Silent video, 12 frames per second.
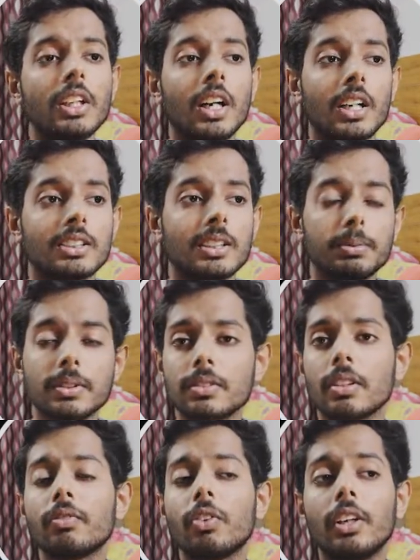a
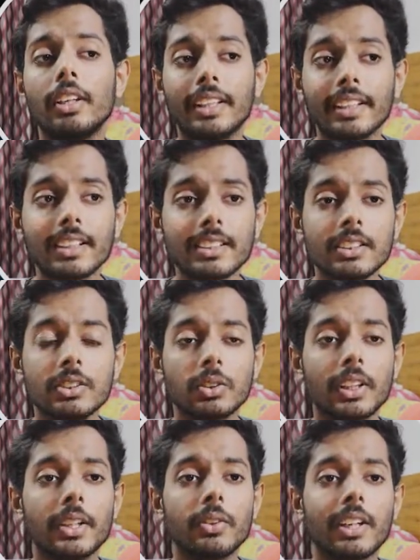subsystem for Linux, so that you